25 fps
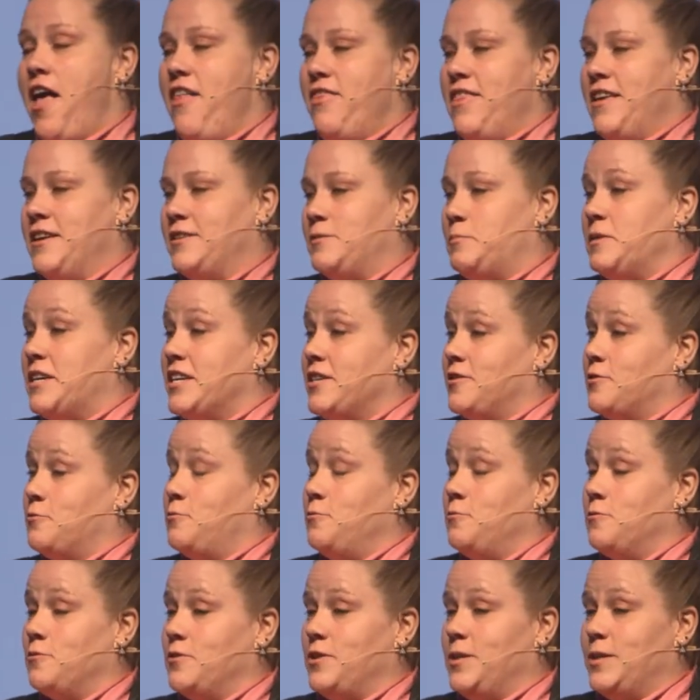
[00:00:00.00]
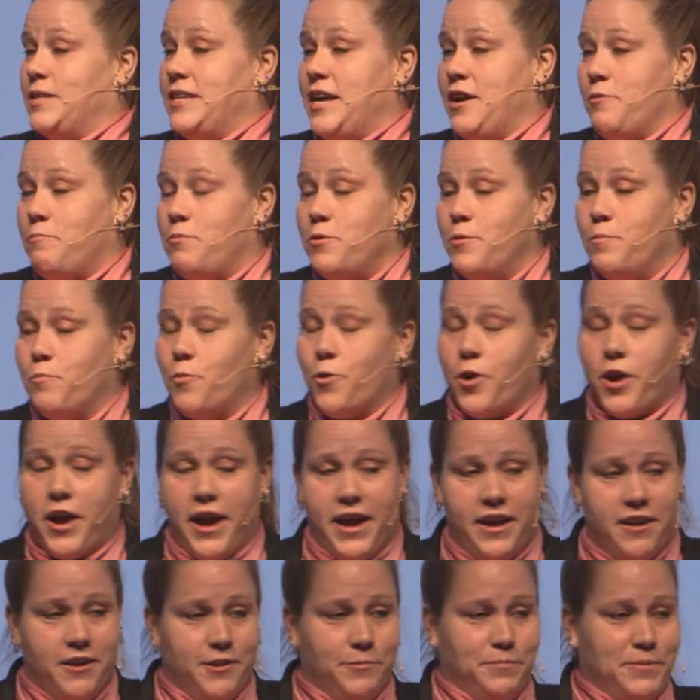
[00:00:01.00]
It's because Google has now put more
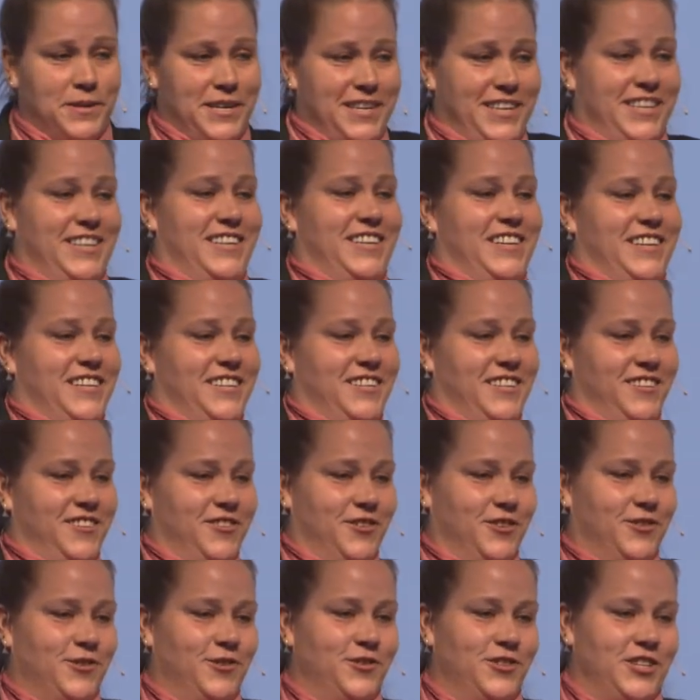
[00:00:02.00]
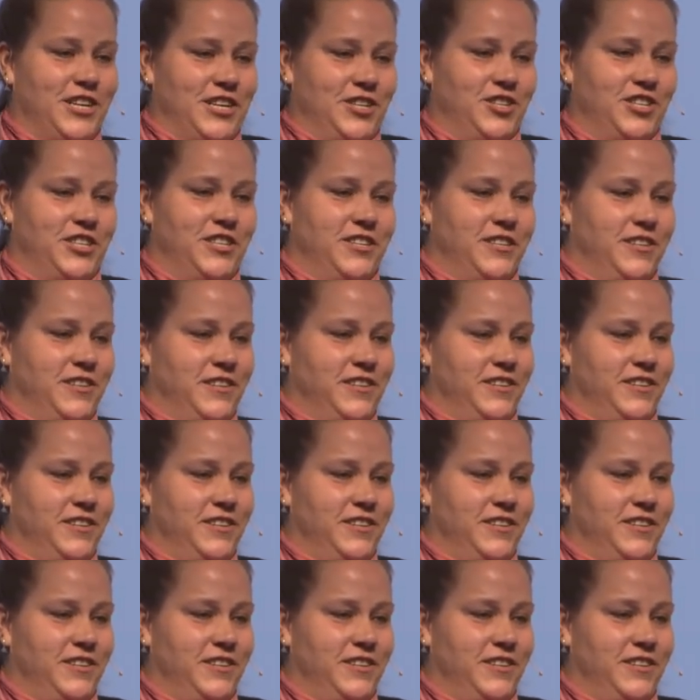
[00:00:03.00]
NLP into their search engine.